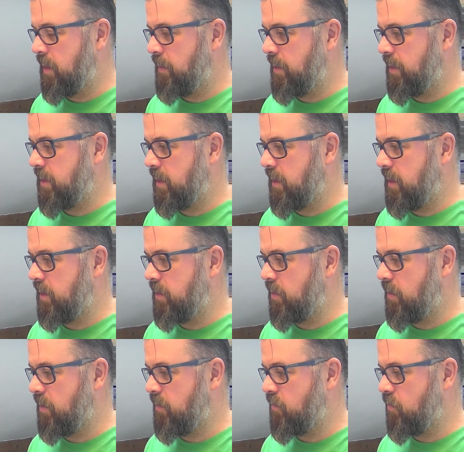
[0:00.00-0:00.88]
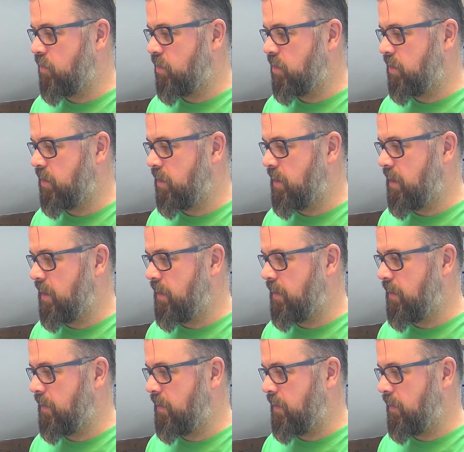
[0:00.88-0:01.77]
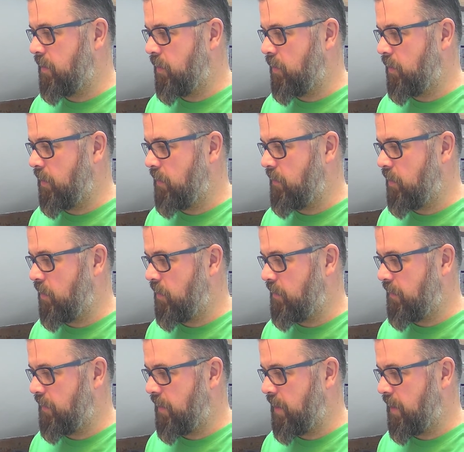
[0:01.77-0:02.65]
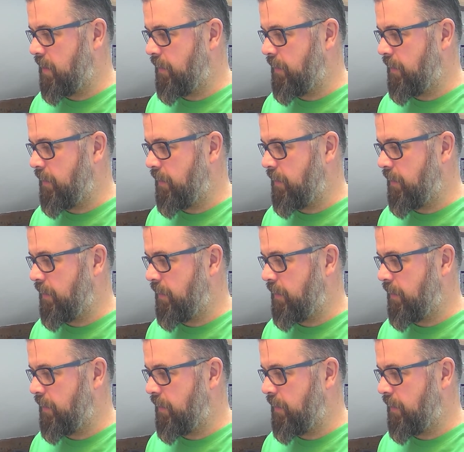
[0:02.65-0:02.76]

Basically needs a thrust, and then you've got to fire.